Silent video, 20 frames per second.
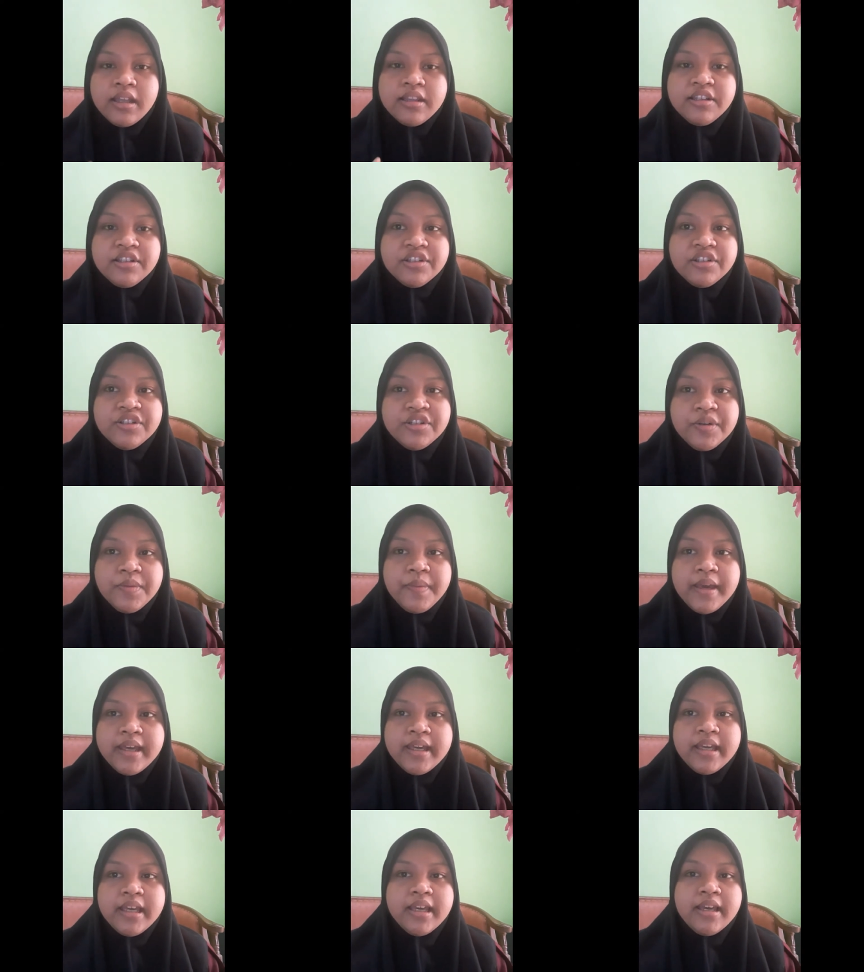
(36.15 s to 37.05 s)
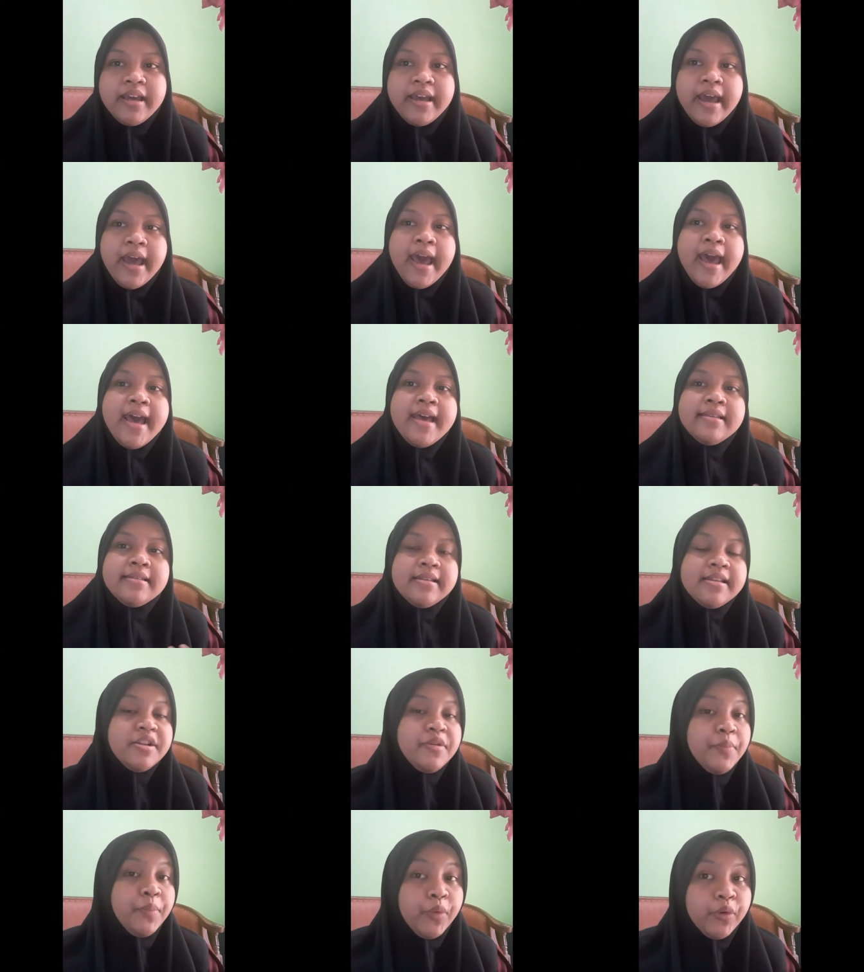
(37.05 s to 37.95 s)
Decision-making has
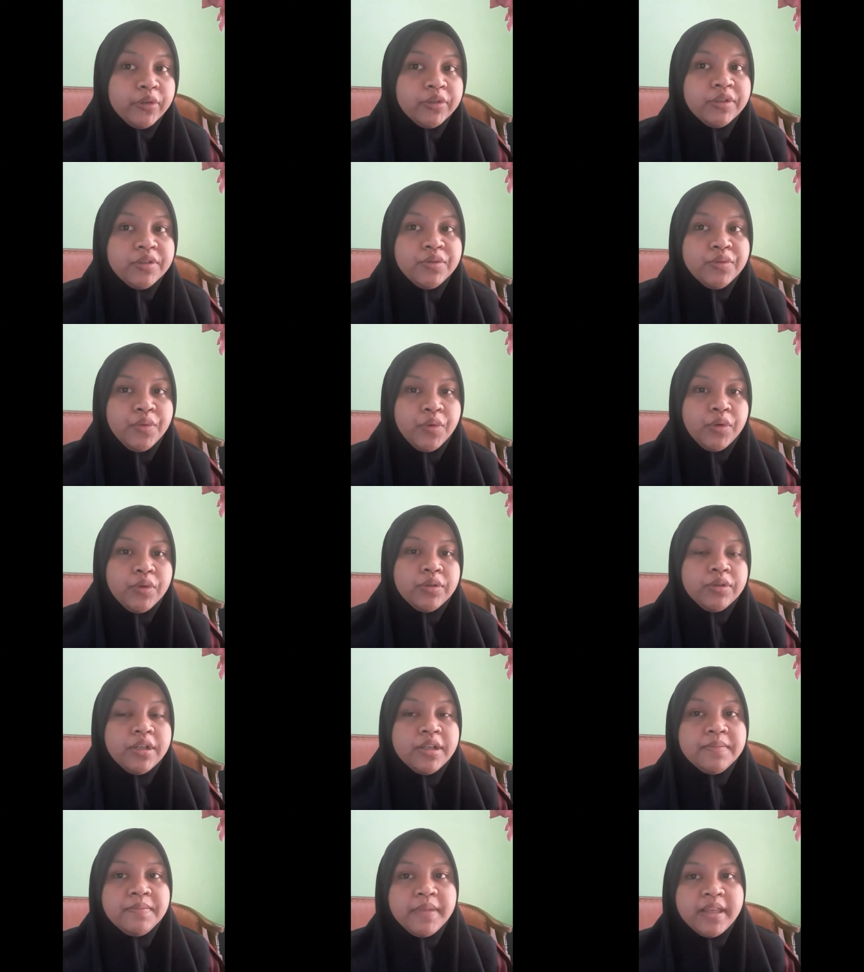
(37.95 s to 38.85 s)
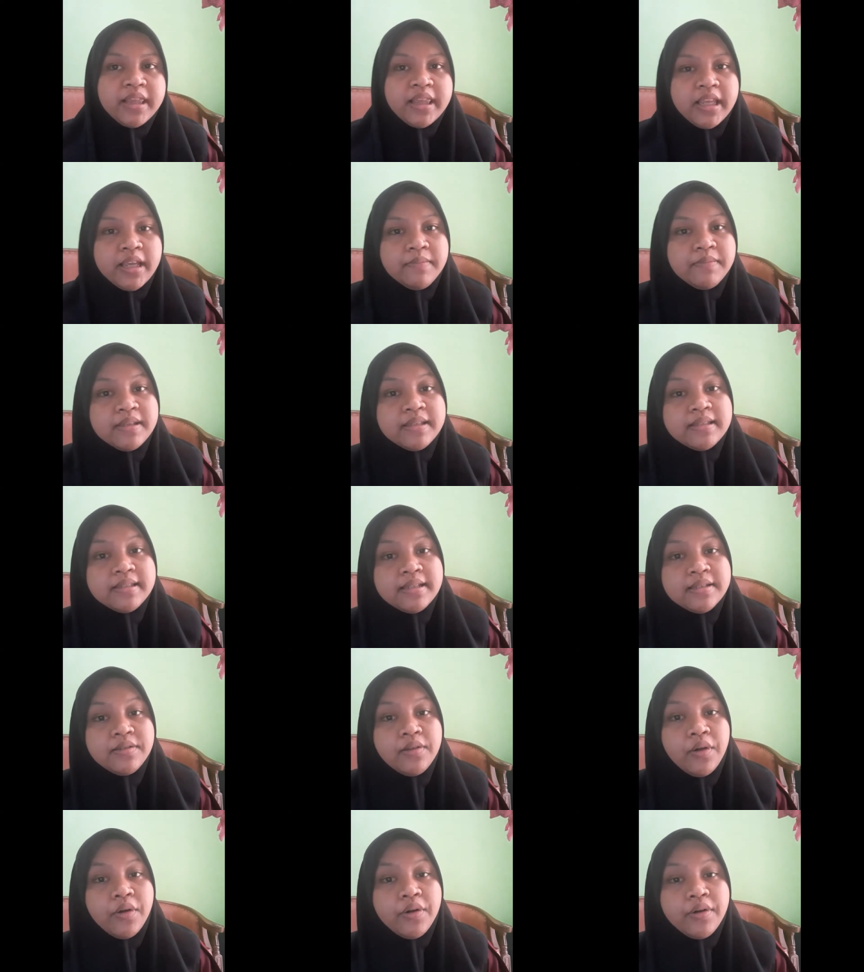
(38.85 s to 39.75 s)
an important role in meeting
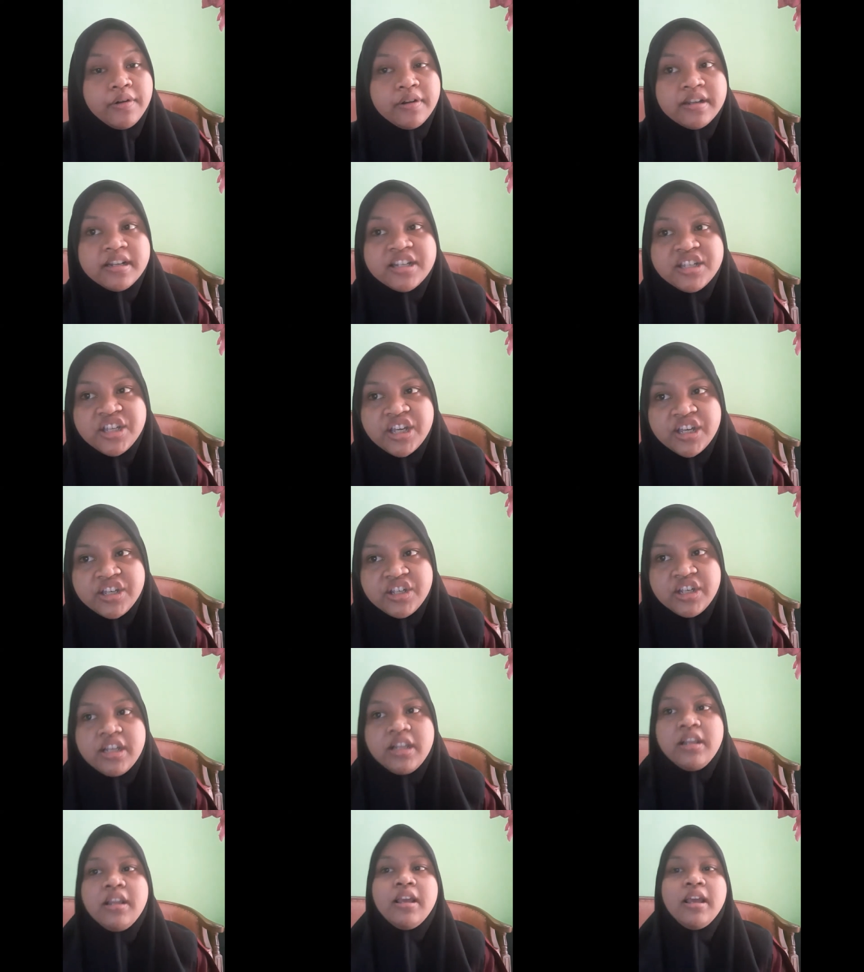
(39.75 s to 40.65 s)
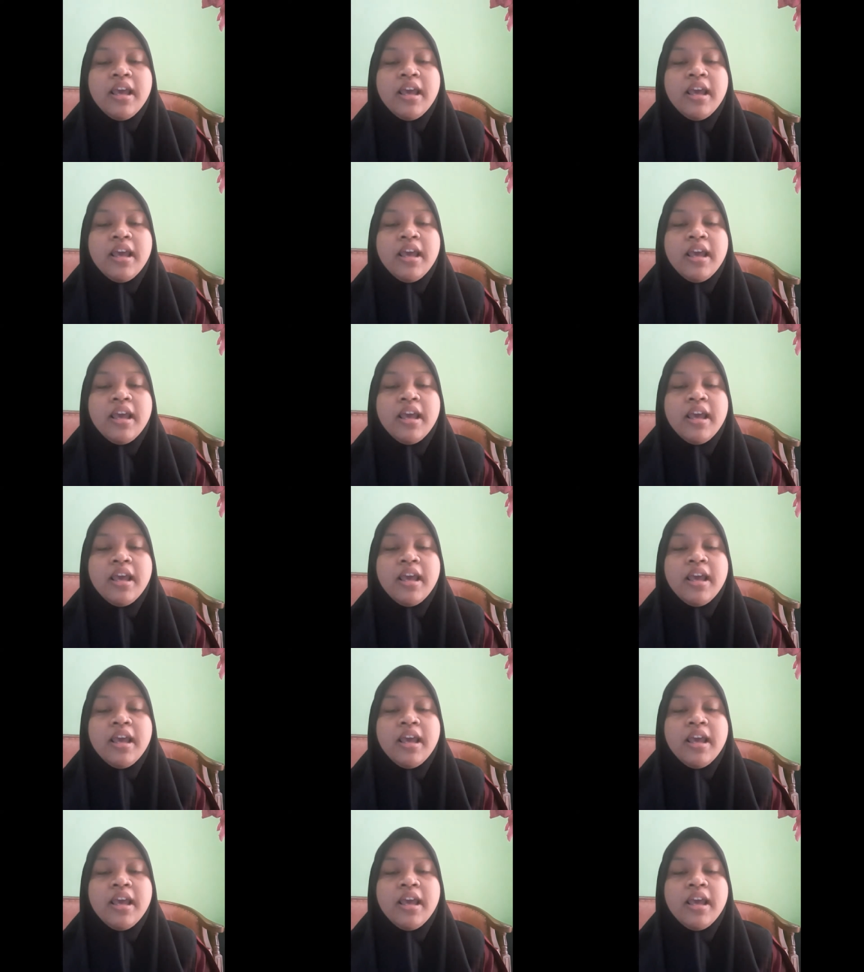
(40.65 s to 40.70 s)
business or organization.